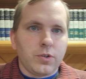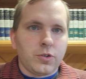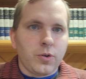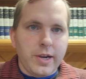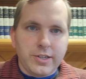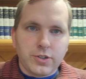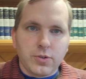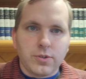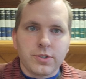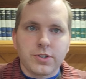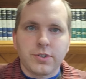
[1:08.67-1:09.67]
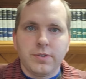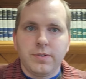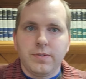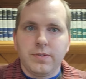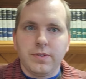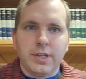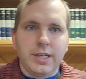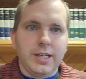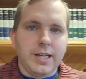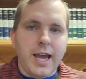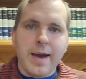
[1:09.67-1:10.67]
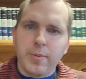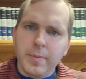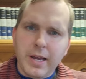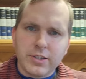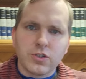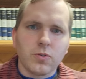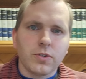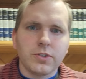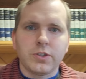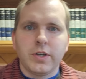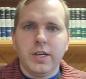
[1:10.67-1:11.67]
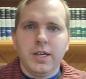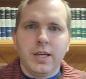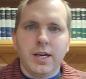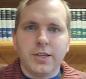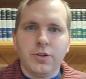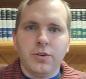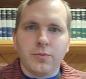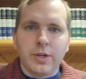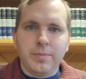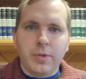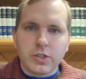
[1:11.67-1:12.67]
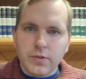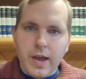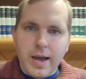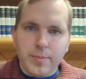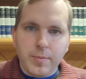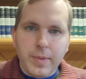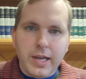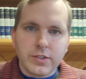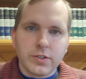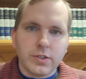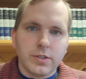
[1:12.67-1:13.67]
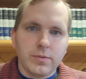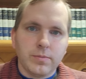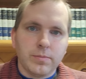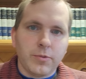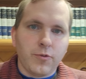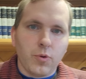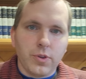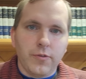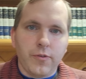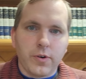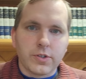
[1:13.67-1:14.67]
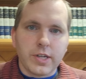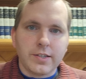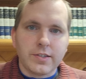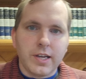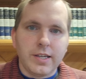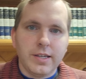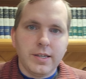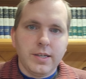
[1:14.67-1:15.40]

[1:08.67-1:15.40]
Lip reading: Craig's source, the Habermas source. You don't read much of Habermas before the first essay